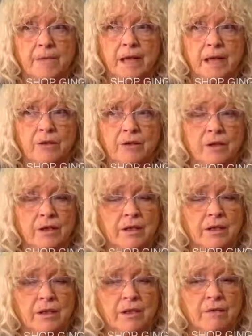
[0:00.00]
and
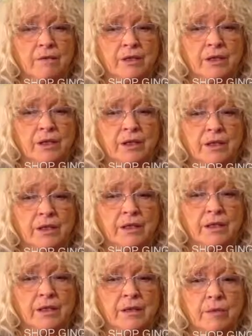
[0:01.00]
trust that the vision
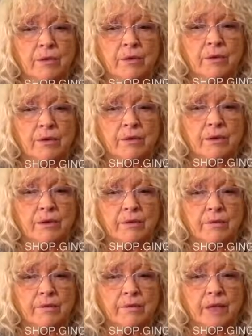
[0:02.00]
is as important
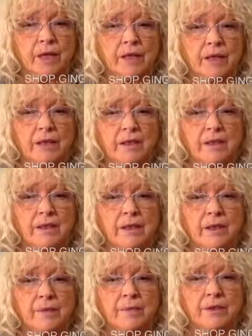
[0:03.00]
as the
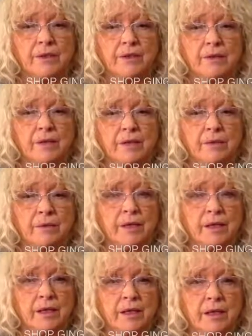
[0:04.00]
steps that we
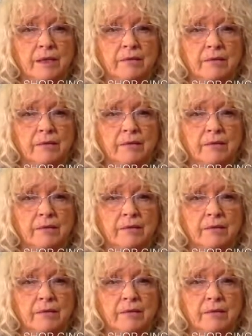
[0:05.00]
take.